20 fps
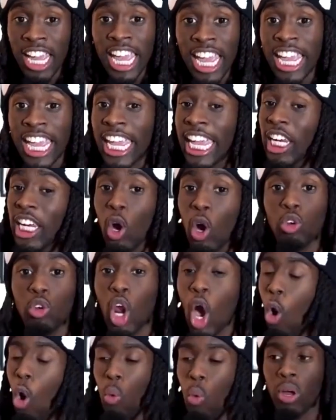He don't
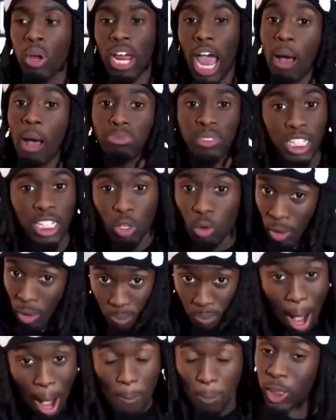know. I'm telling you
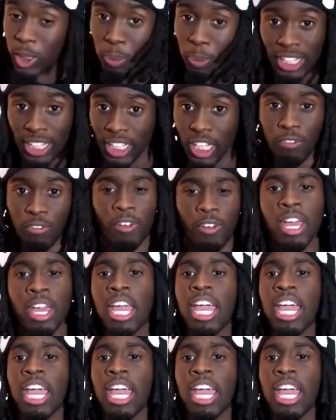my perspective.